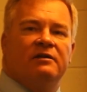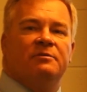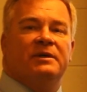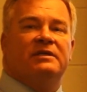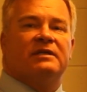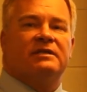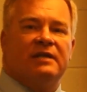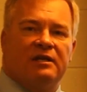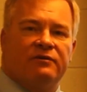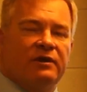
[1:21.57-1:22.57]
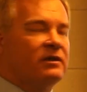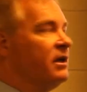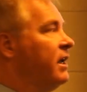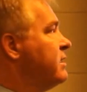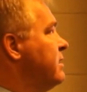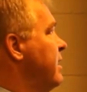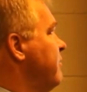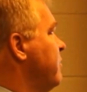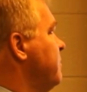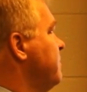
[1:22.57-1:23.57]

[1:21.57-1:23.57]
to be successful at the next level.